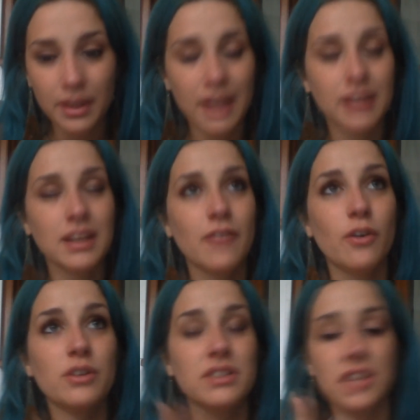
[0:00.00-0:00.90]
and
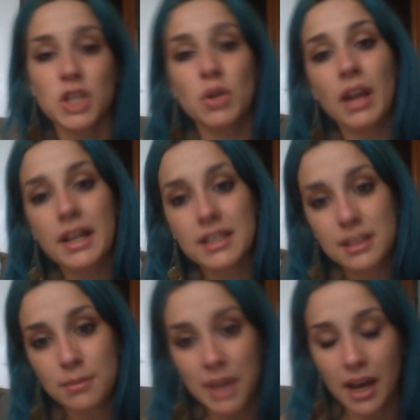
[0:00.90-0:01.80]
never
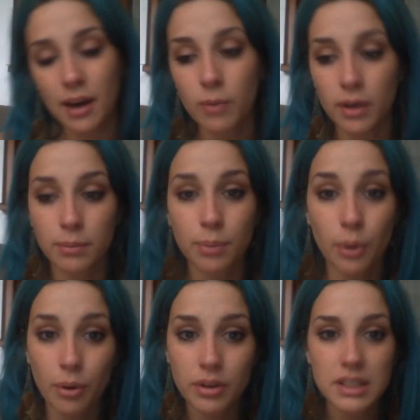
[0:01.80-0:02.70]
sexualized me at one
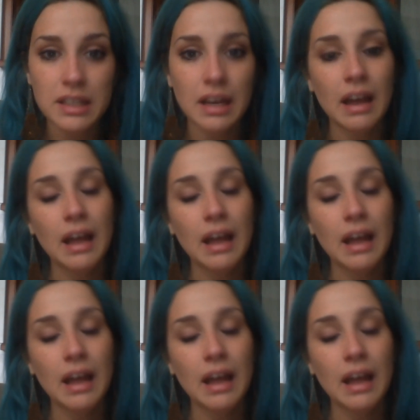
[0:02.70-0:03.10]
point.